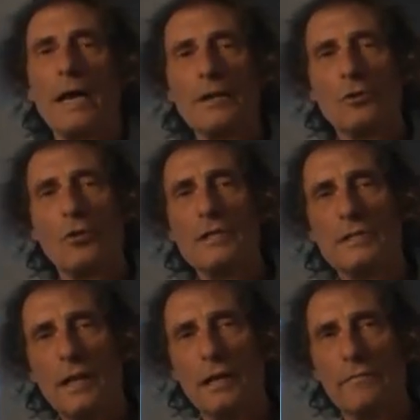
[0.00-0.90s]
blind all
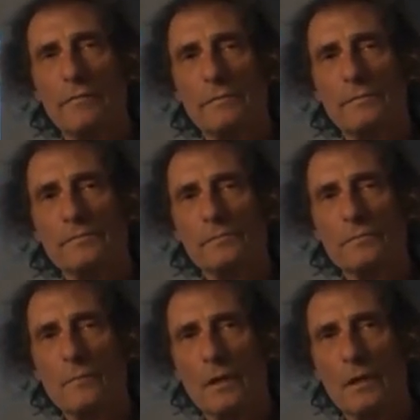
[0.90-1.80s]
his life.
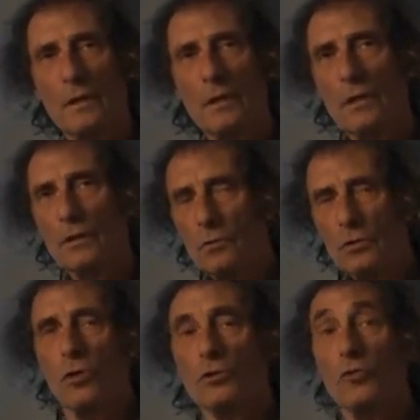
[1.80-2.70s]
He
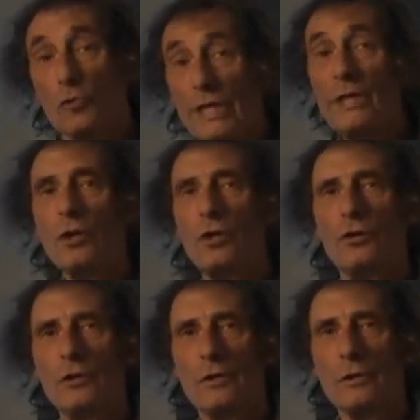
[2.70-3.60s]
could not
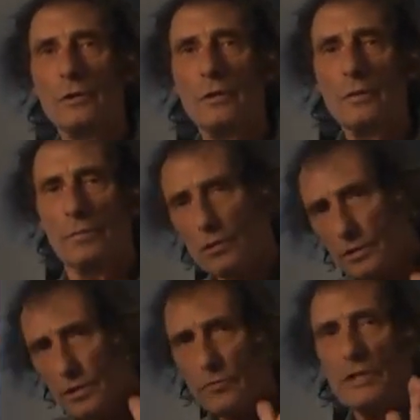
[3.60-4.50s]
relearn,
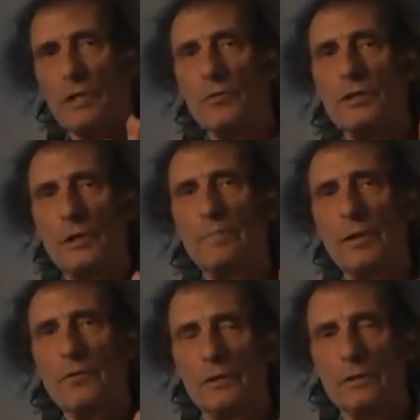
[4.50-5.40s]
because there is a critical
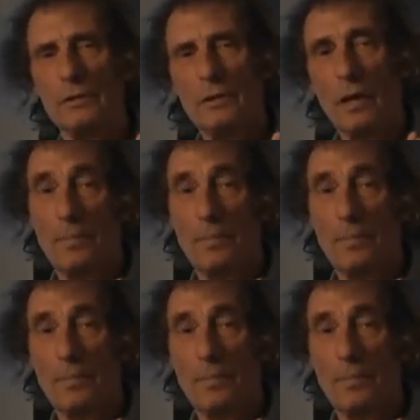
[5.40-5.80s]
period,